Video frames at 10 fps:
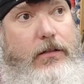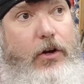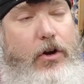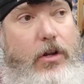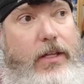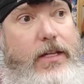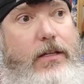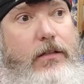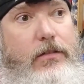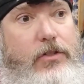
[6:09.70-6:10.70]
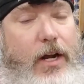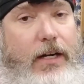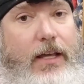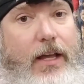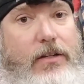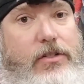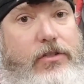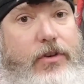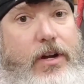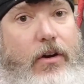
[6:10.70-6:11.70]
early, try to catch
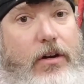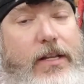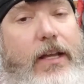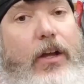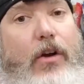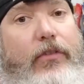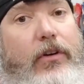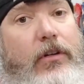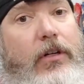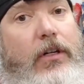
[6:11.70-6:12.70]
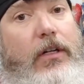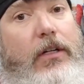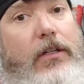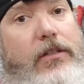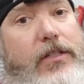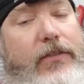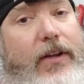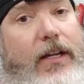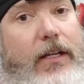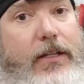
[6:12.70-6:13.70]
Streetcar Takeover, see if
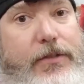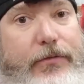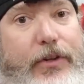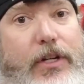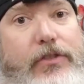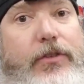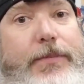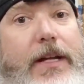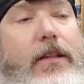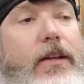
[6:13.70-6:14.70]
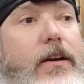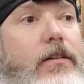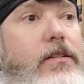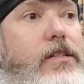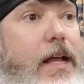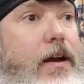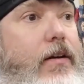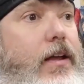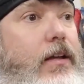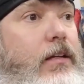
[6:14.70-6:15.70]
I can't get some footage from down there on
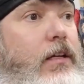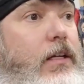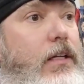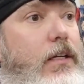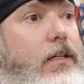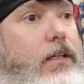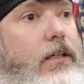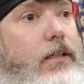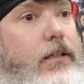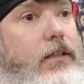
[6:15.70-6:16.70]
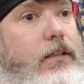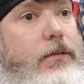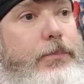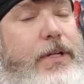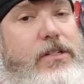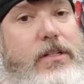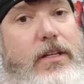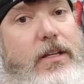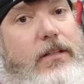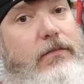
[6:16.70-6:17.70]
Saturday. Pitch a
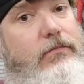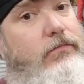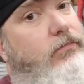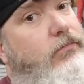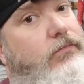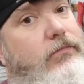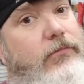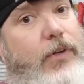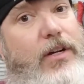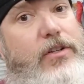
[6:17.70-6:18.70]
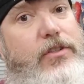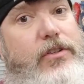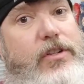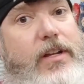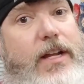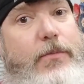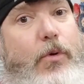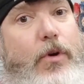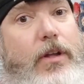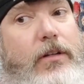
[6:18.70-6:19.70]
tent, register Sunday
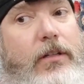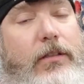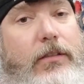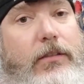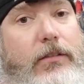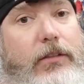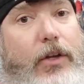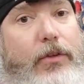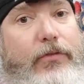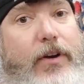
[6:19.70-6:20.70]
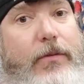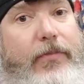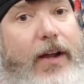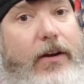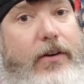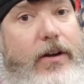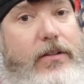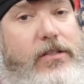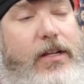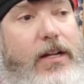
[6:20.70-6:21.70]
morning, go to the Freedom Factory
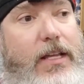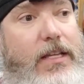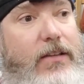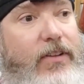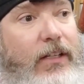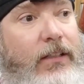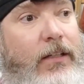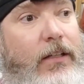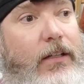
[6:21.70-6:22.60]
on Sunday evening,